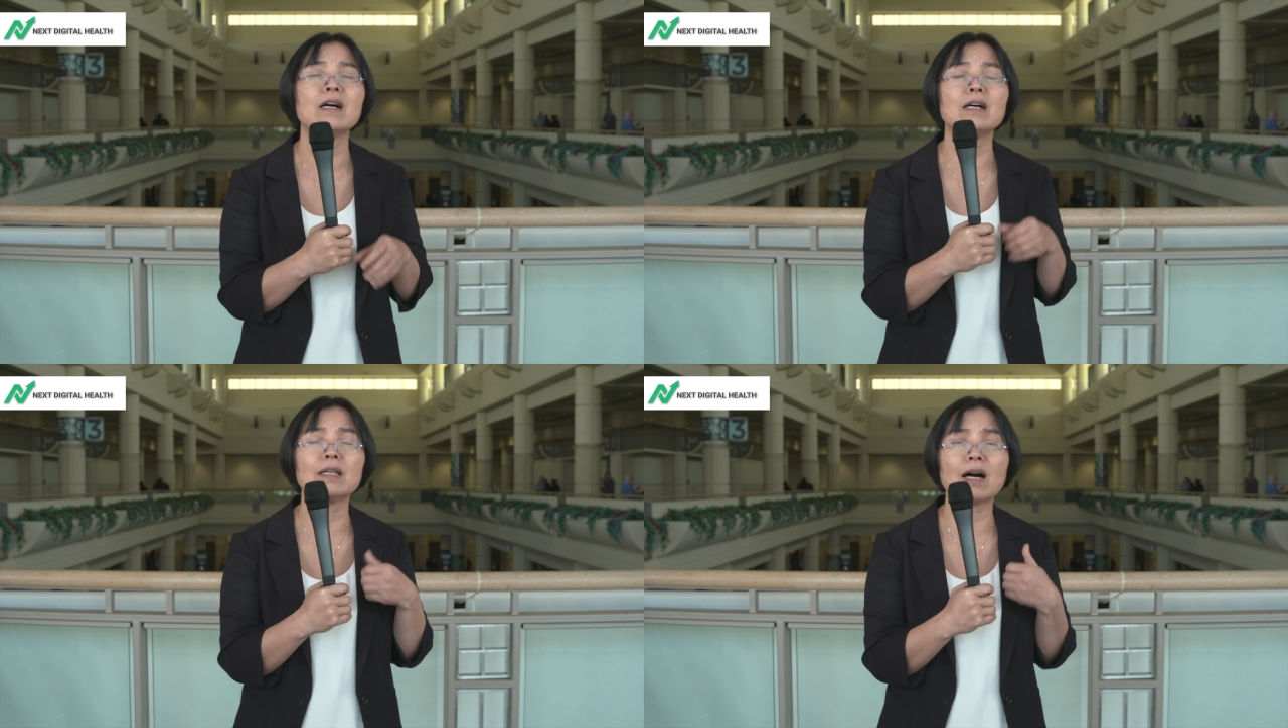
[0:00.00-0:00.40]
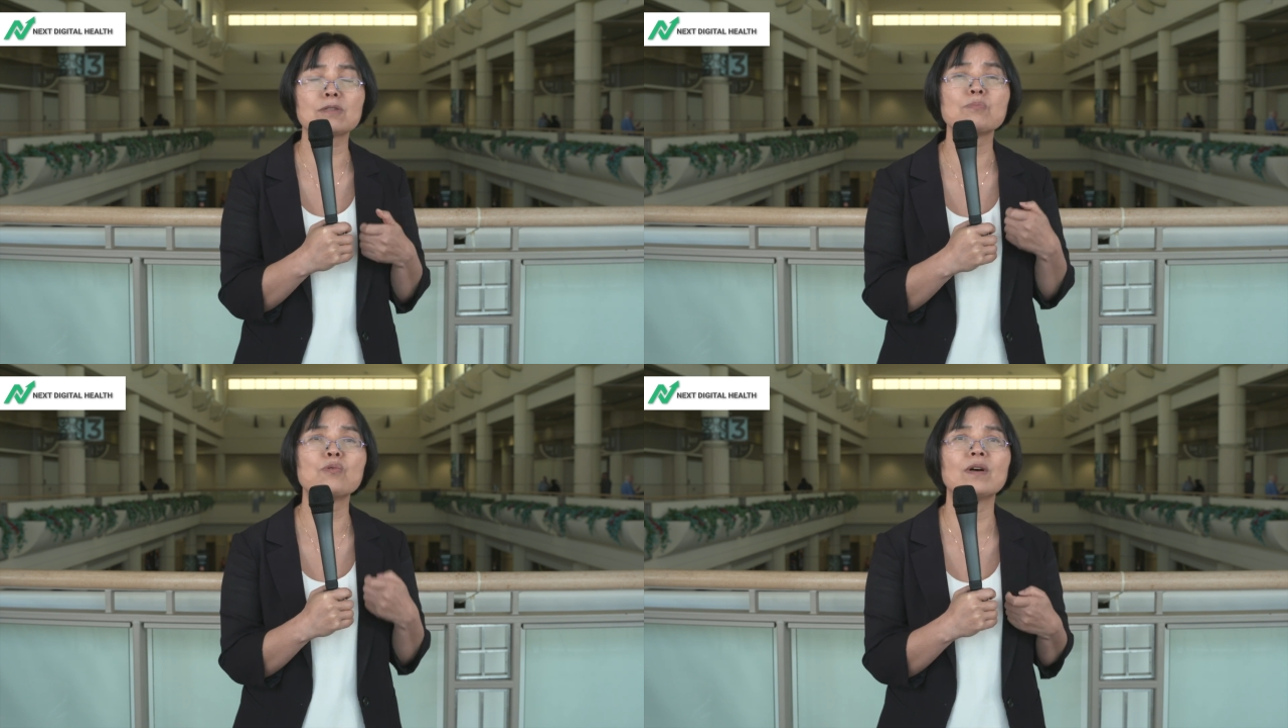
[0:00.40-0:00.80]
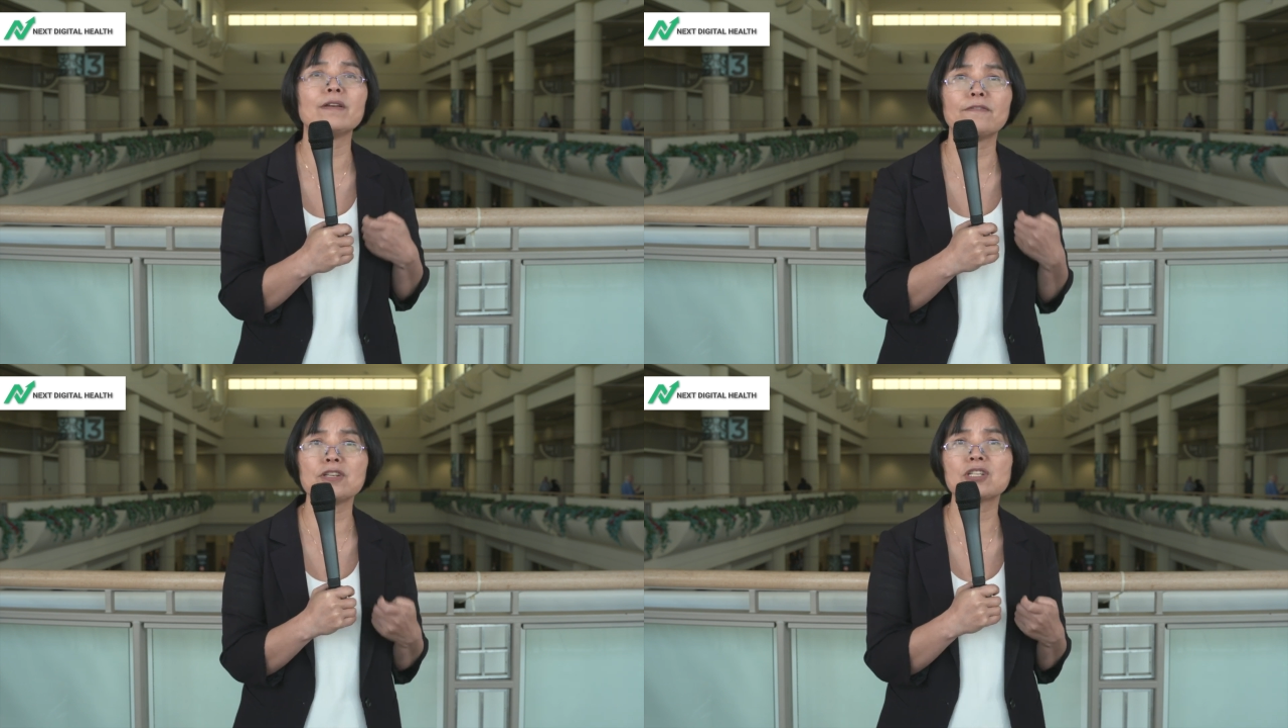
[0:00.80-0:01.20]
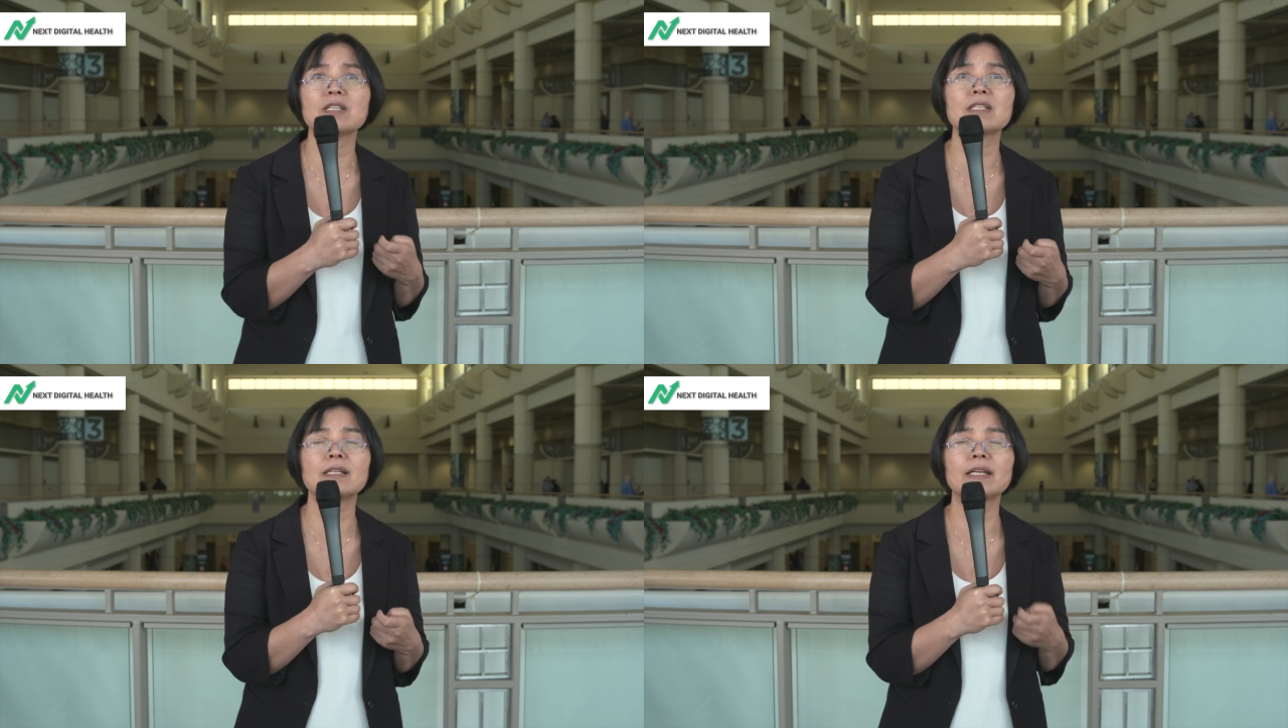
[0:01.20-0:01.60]
a lot more
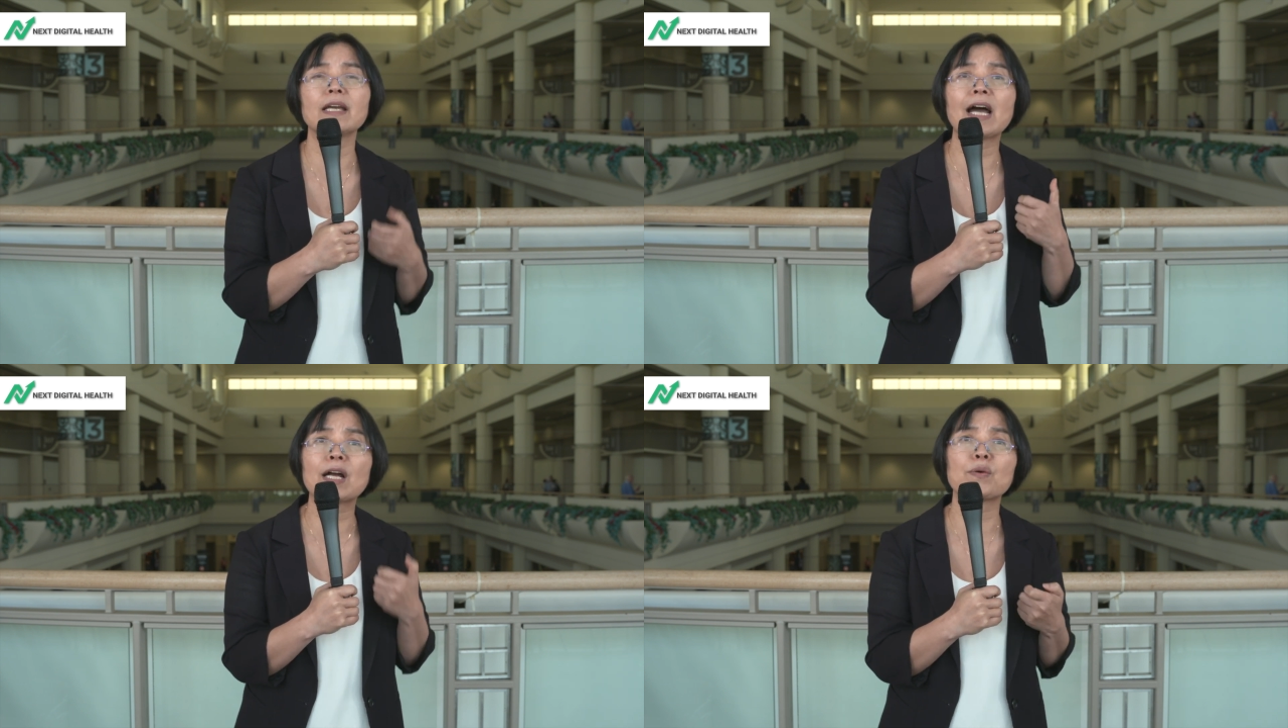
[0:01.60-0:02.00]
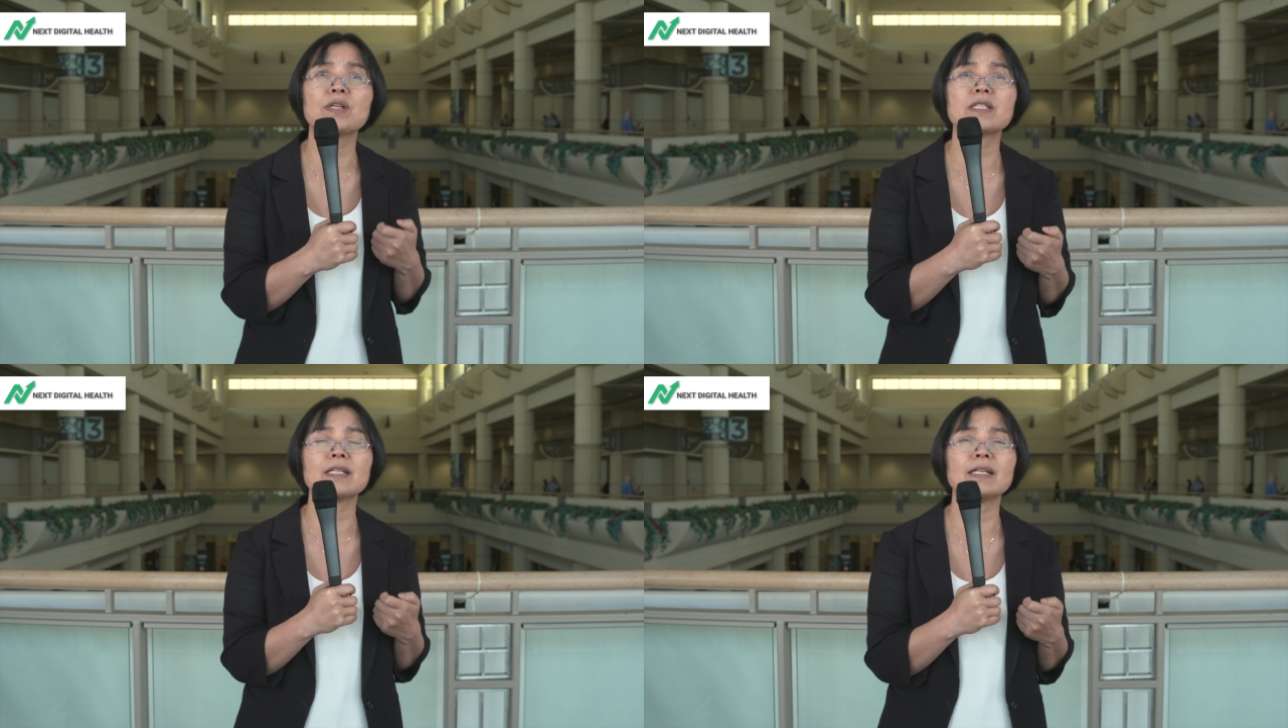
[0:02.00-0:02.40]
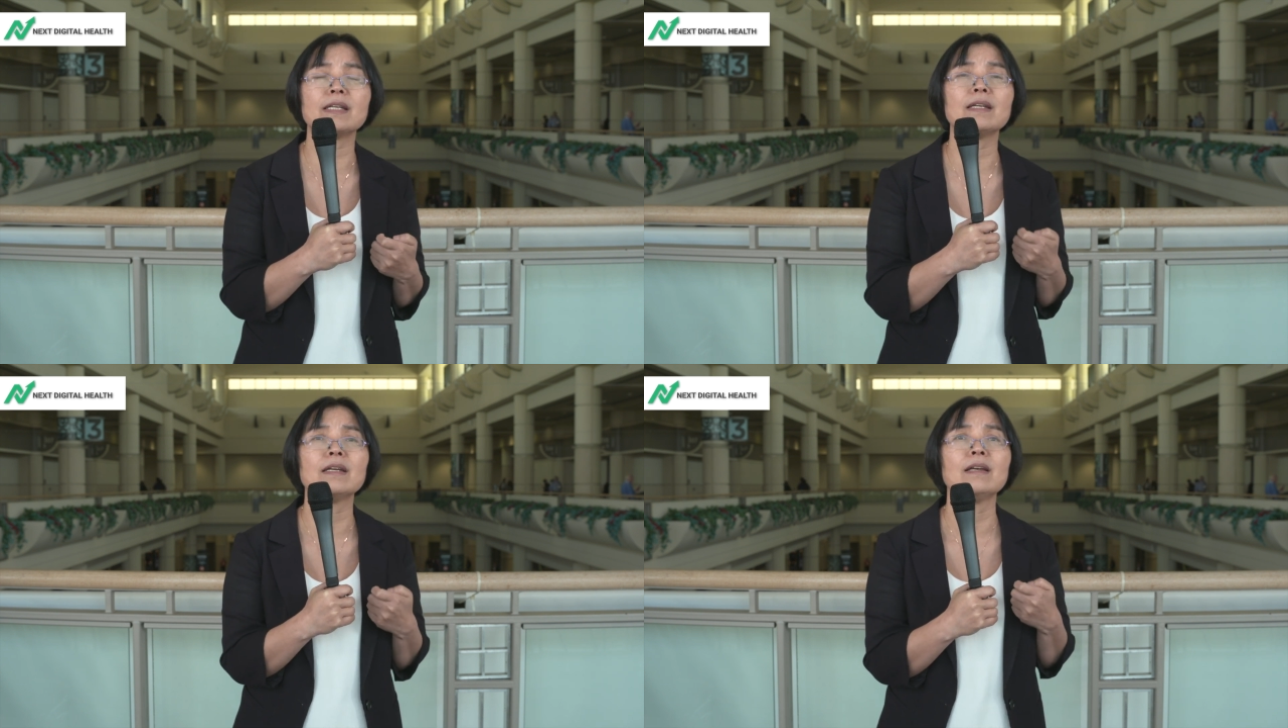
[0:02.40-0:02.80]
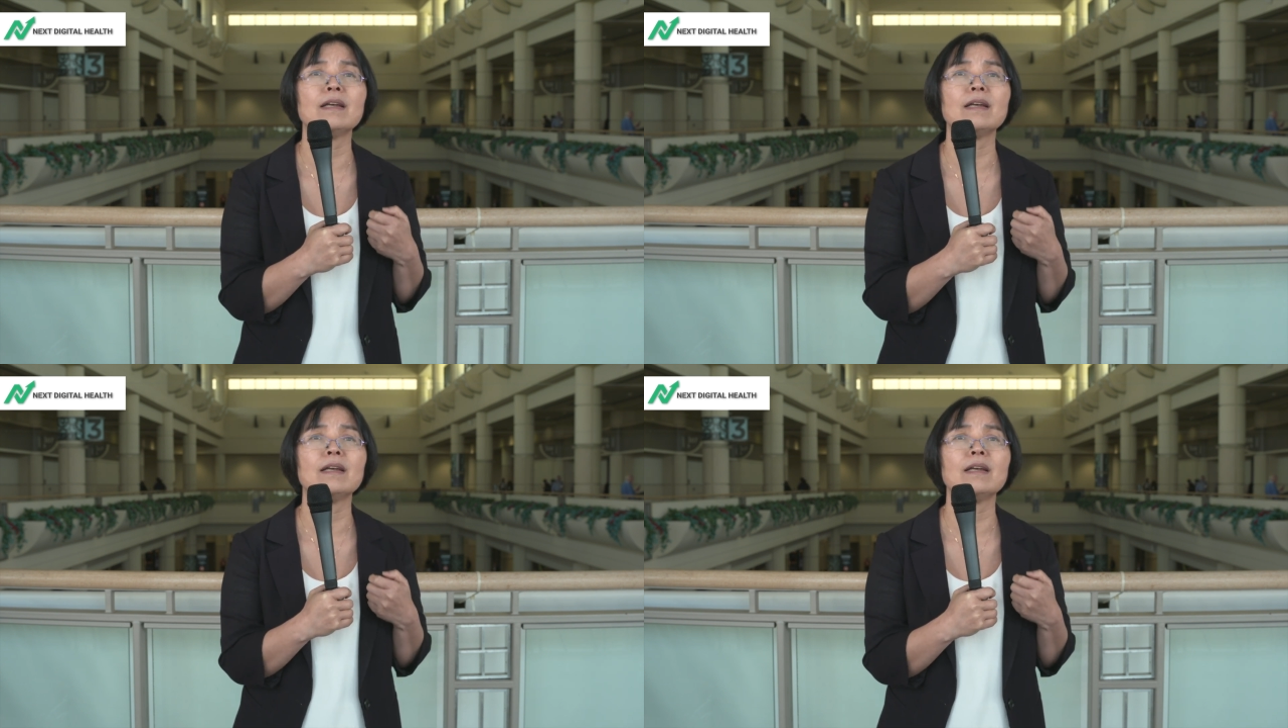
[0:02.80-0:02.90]
efficiently, accurately